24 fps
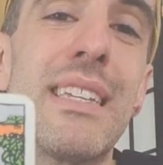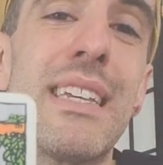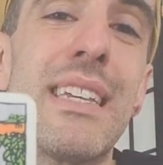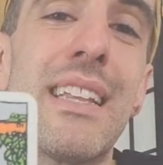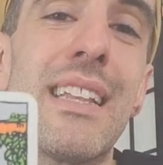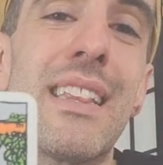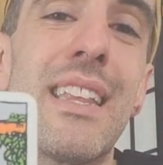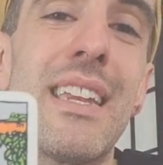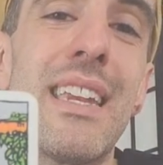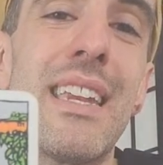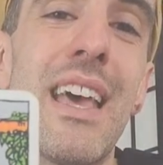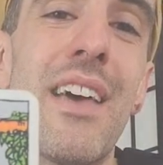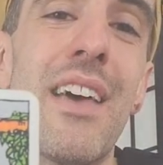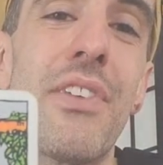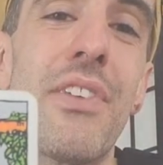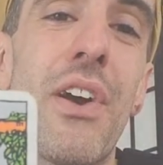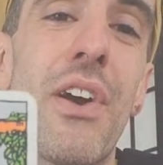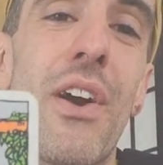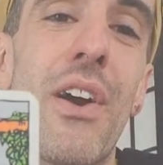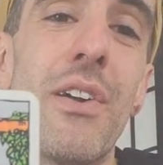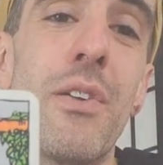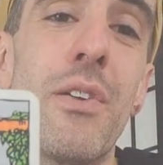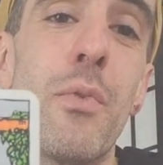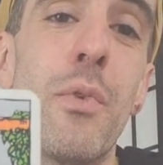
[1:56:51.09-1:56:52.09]
get the death
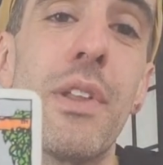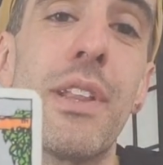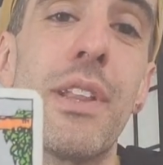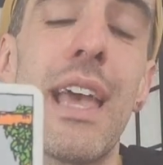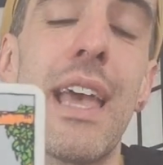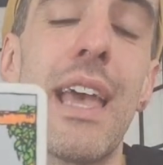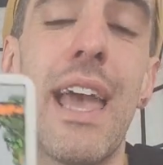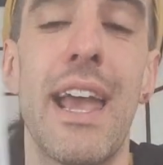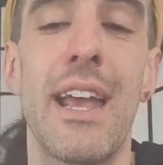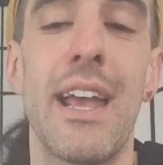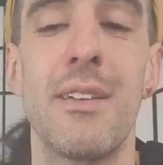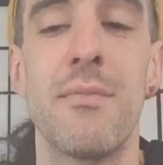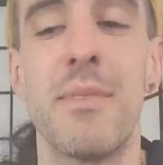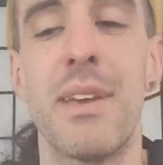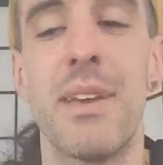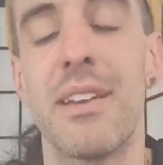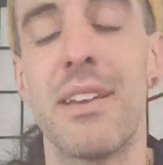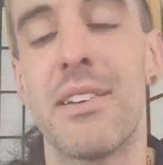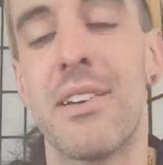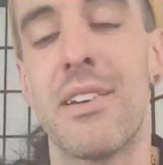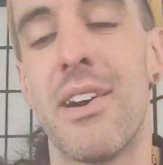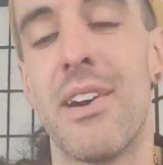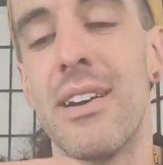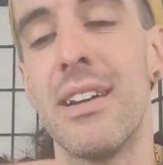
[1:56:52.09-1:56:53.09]
card? With the
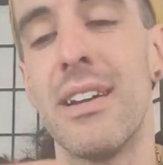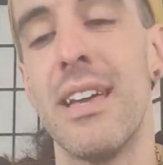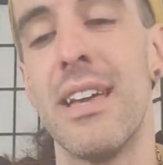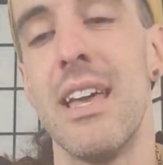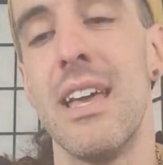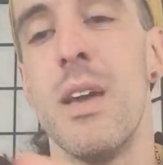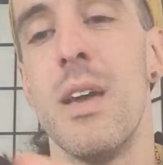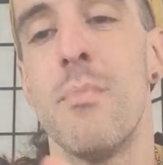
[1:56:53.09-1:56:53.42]
Hangman card.